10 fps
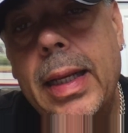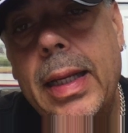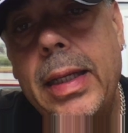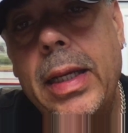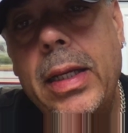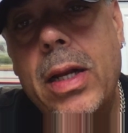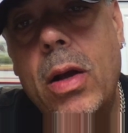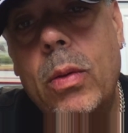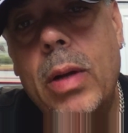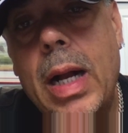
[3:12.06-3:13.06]
you
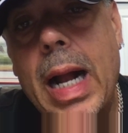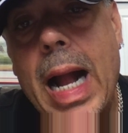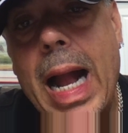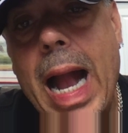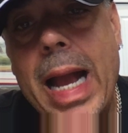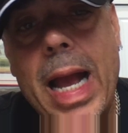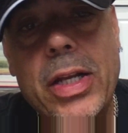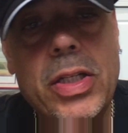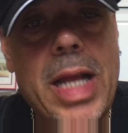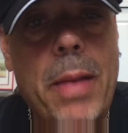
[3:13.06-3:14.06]
know, I
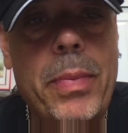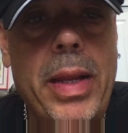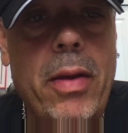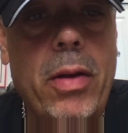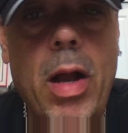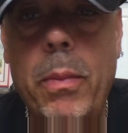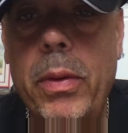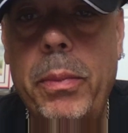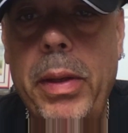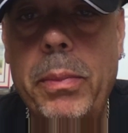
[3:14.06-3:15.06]
just happened to hear a couple
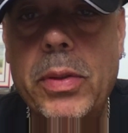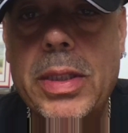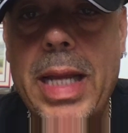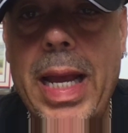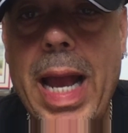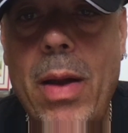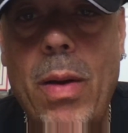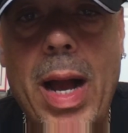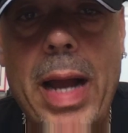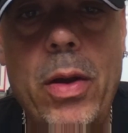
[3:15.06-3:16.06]
of people say how
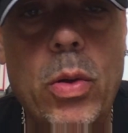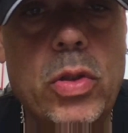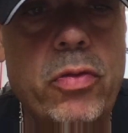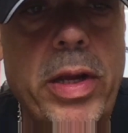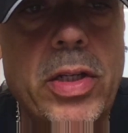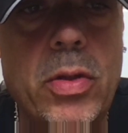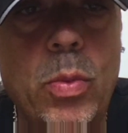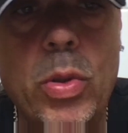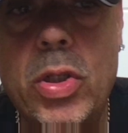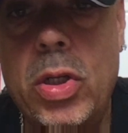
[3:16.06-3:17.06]
High Oaks race
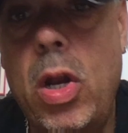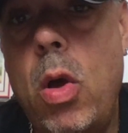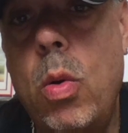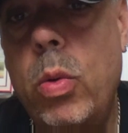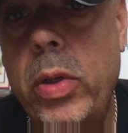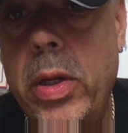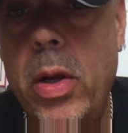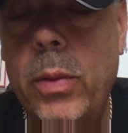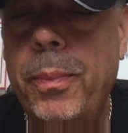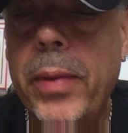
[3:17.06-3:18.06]
was slow, you
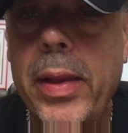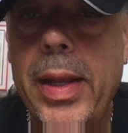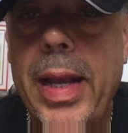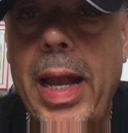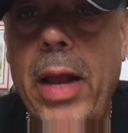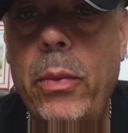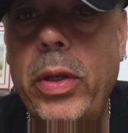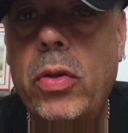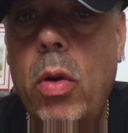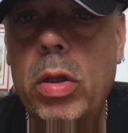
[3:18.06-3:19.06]
know. And we
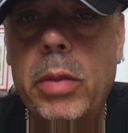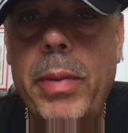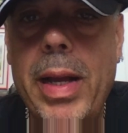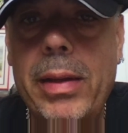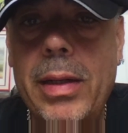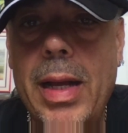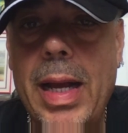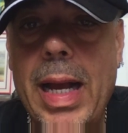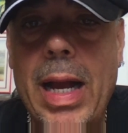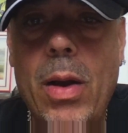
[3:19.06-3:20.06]
talked about
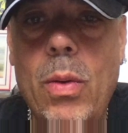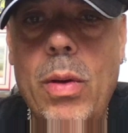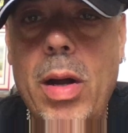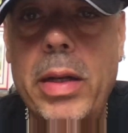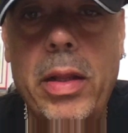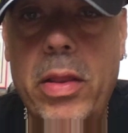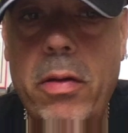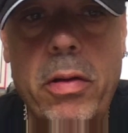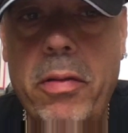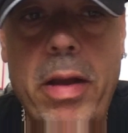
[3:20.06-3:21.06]
how on the
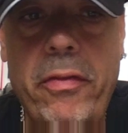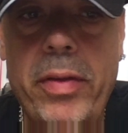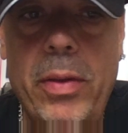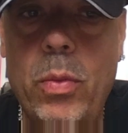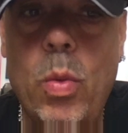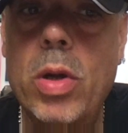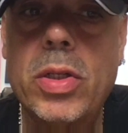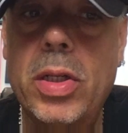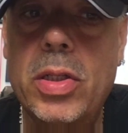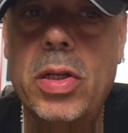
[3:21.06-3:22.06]
Thoroughgraph, it
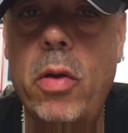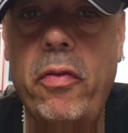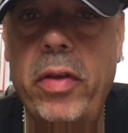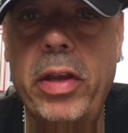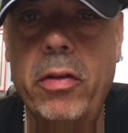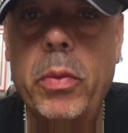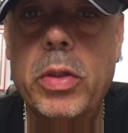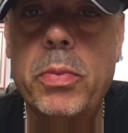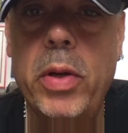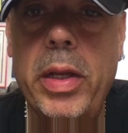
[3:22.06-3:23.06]
wasn't a slow figure. It was
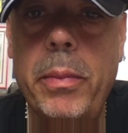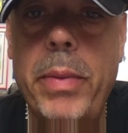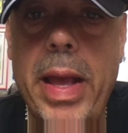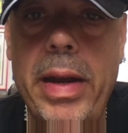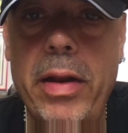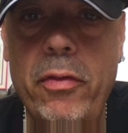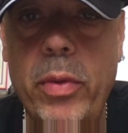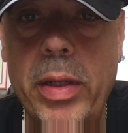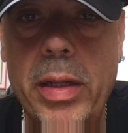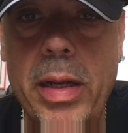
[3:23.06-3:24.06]
pretty competitive
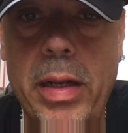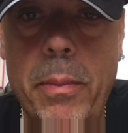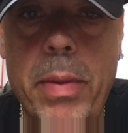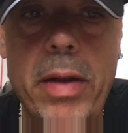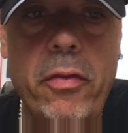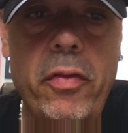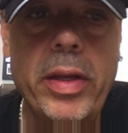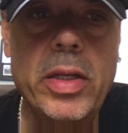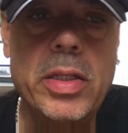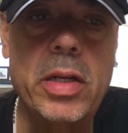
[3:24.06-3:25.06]
with the better
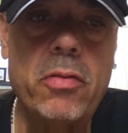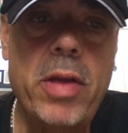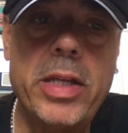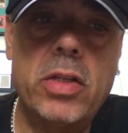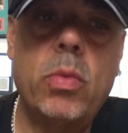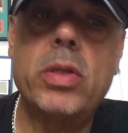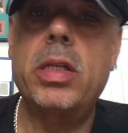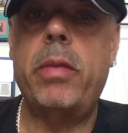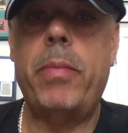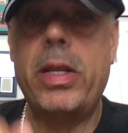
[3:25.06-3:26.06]
figures in the race. It
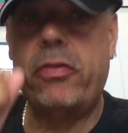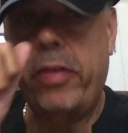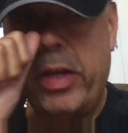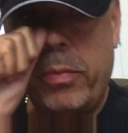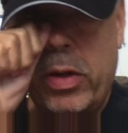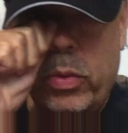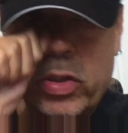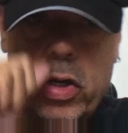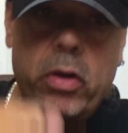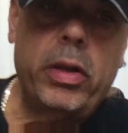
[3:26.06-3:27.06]
wasn't the best figure, but it was
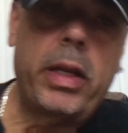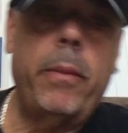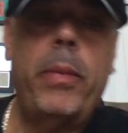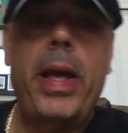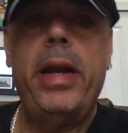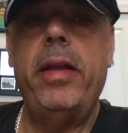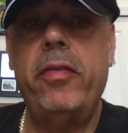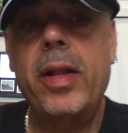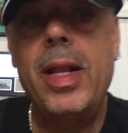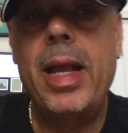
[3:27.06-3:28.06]
certainly
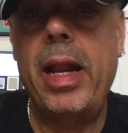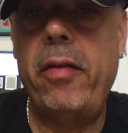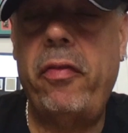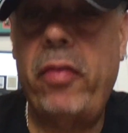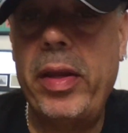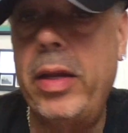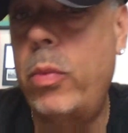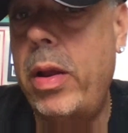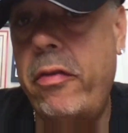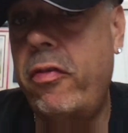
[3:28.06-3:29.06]
competitive. And if he
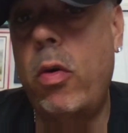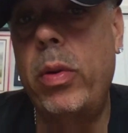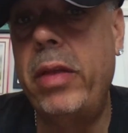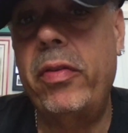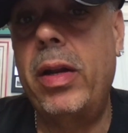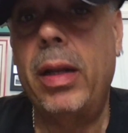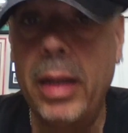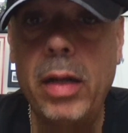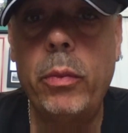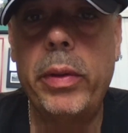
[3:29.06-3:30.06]
went forward even a
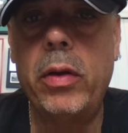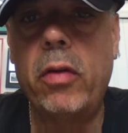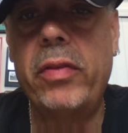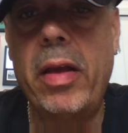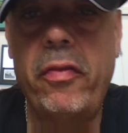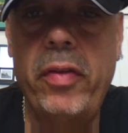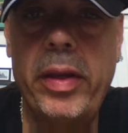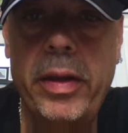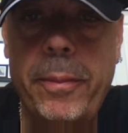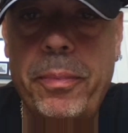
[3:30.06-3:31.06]
little bit off that
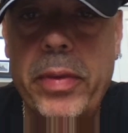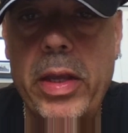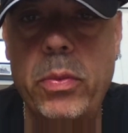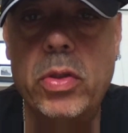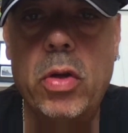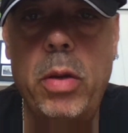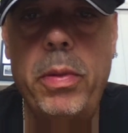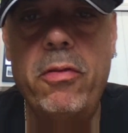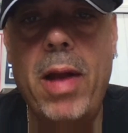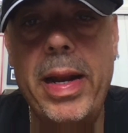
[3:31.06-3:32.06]
figure, he was going to
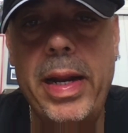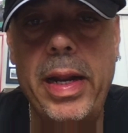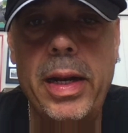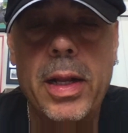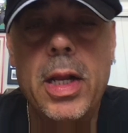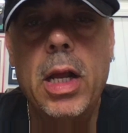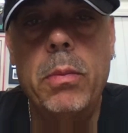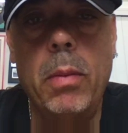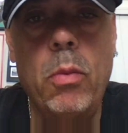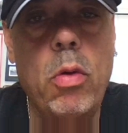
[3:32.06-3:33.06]
be right in it.
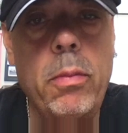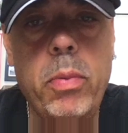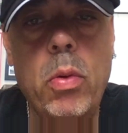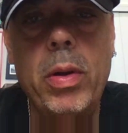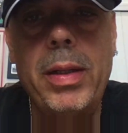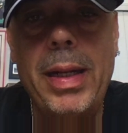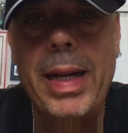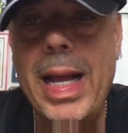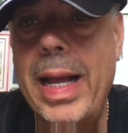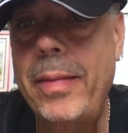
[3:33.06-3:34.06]
But more important than
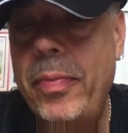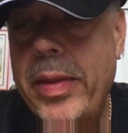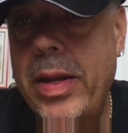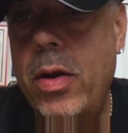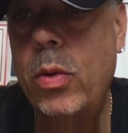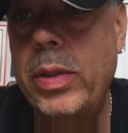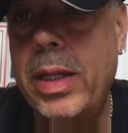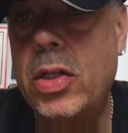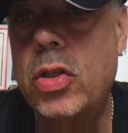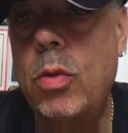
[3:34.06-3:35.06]
that, you know,
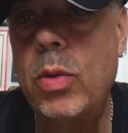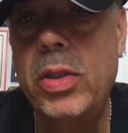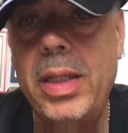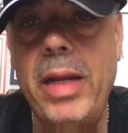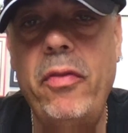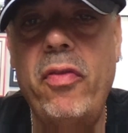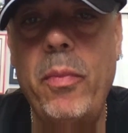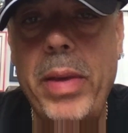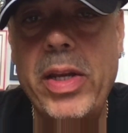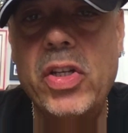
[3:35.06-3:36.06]
there's so much
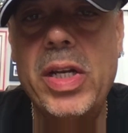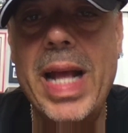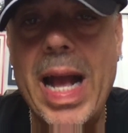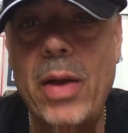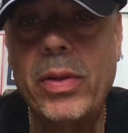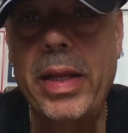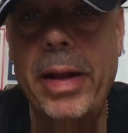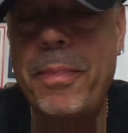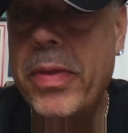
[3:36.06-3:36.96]
information out there.